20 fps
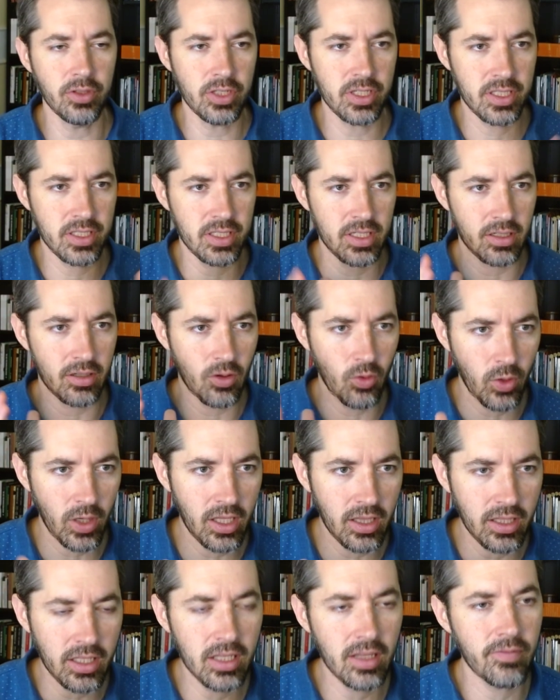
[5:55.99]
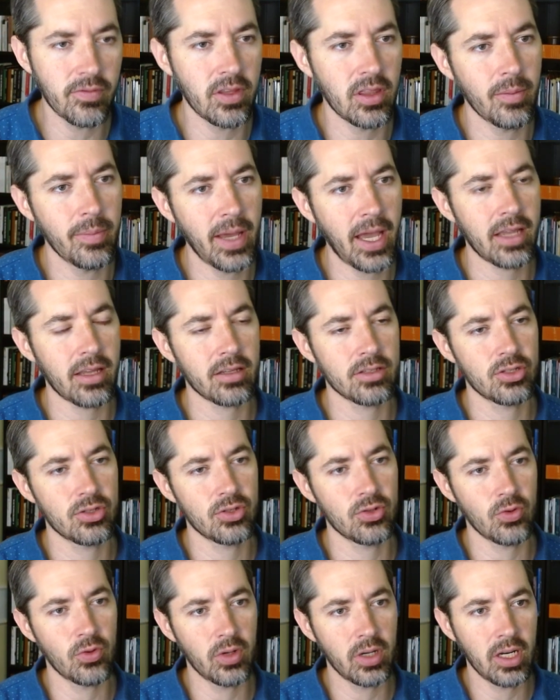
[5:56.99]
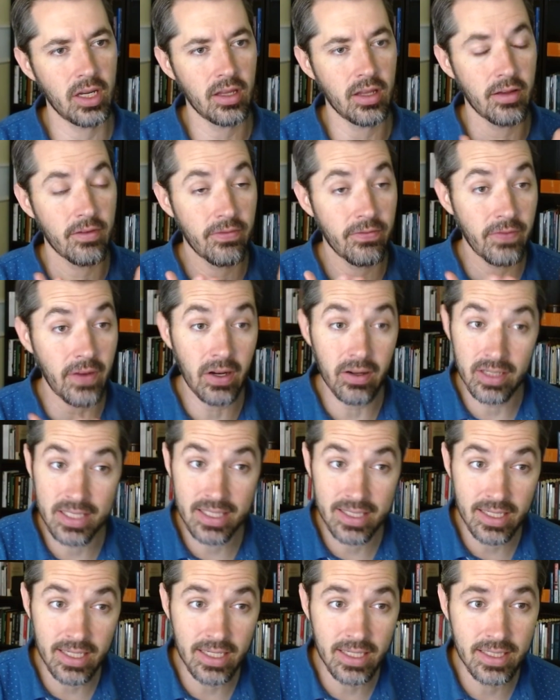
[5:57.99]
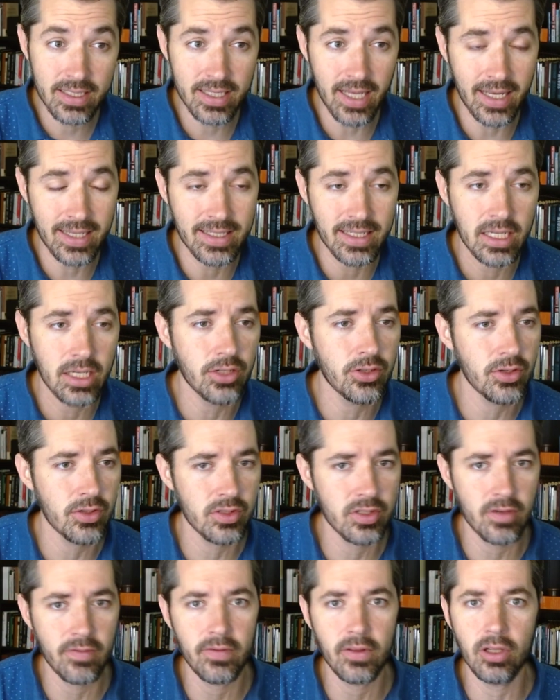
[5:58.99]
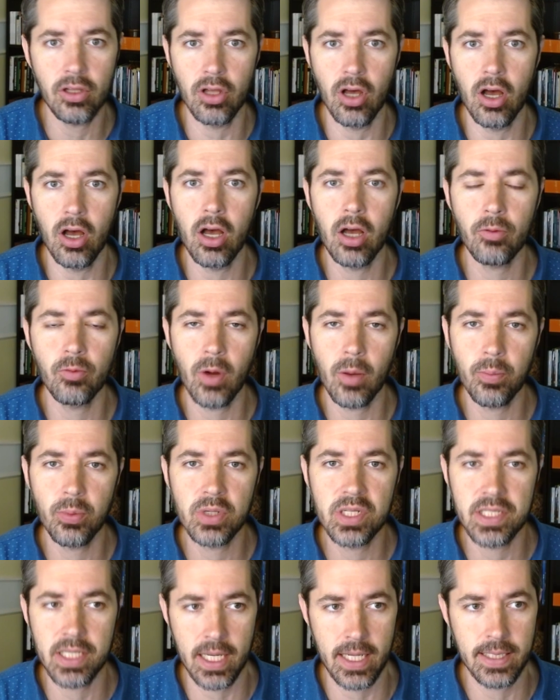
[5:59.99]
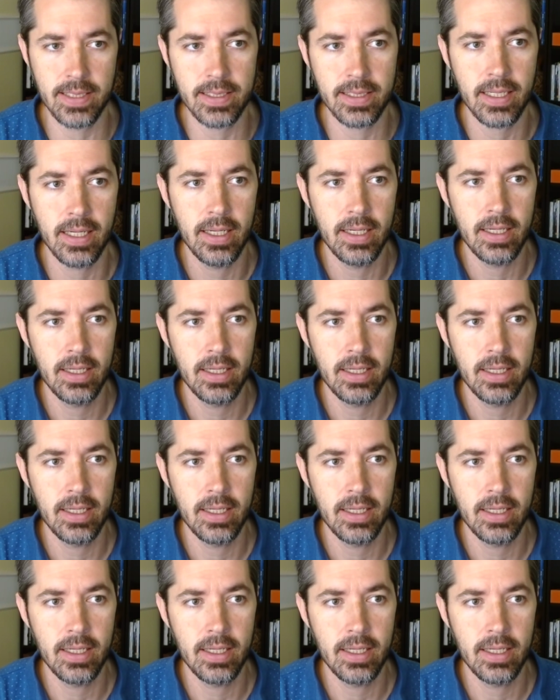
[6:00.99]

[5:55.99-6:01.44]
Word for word: And just to quickly give you the backstory, Pharisees and teachers of the law represent